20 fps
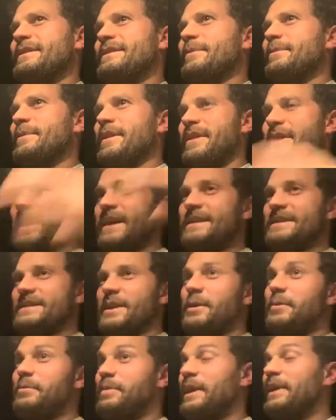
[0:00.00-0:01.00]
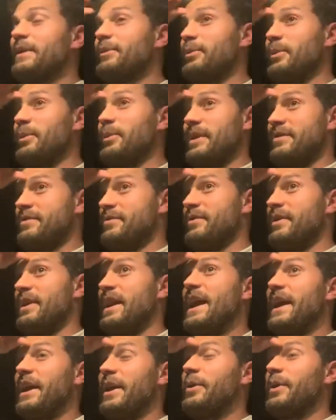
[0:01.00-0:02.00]
some of the things that are built with
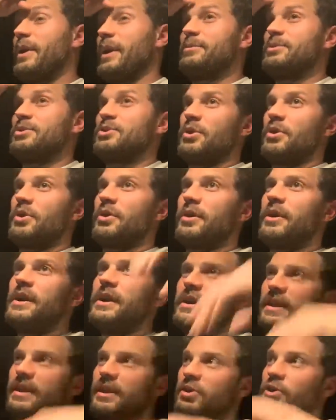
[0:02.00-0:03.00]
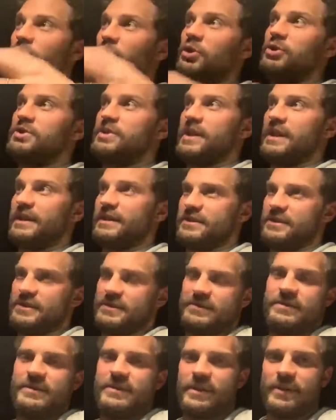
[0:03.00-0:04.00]
Lego, and I'm sure the huge things are
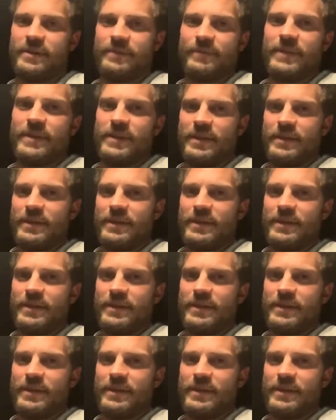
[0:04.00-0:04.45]
they're